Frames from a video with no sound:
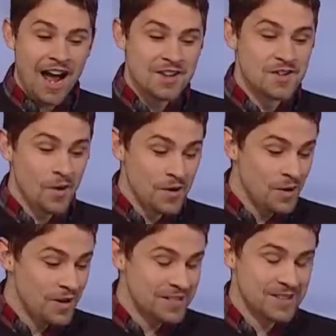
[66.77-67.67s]
I don't
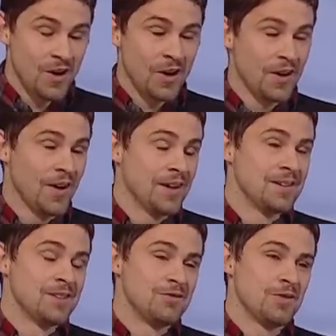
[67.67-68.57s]
know. It is long gone,
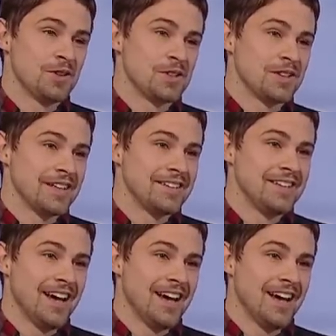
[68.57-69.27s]
unfortunately. Mm.